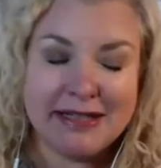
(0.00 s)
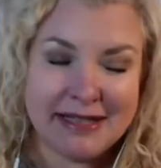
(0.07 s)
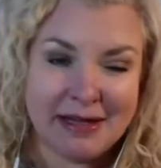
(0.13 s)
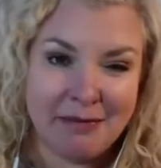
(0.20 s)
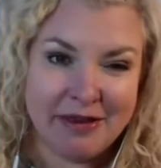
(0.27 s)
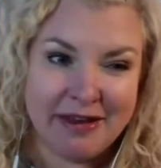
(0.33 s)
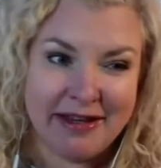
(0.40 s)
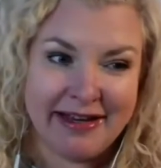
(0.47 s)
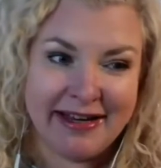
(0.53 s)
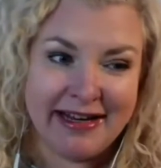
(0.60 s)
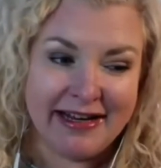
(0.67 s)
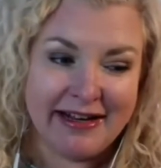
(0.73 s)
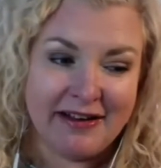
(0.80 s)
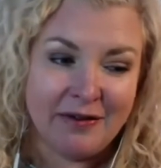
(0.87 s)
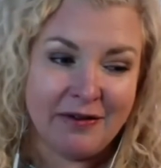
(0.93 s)

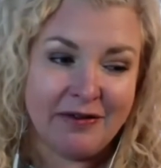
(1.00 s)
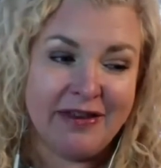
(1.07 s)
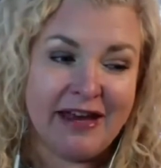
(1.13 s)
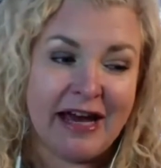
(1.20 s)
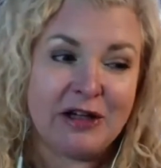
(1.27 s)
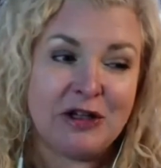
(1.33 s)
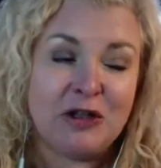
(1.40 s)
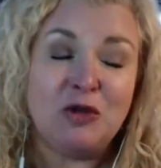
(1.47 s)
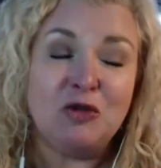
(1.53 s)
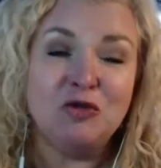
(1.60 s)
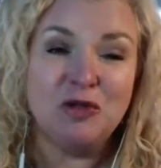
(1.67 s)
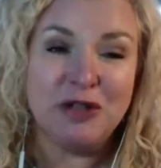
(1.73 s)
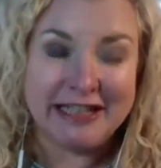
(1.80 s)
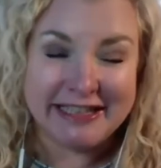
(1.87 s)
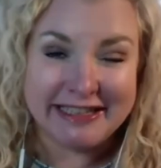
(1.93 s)
something that you
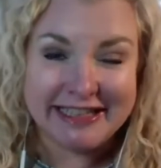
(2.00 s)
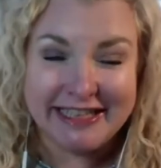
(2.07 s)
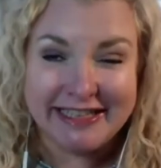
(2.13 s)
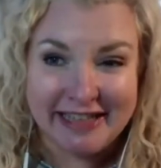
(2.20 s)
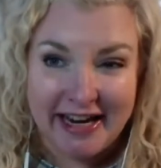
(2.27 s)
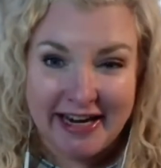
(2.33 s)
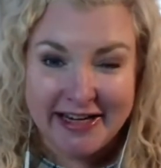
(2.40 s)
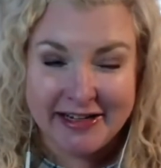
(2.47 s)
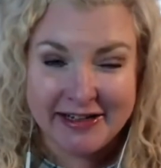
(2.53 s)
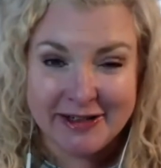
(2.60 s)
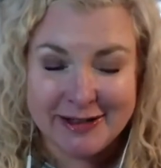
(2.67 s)
really like,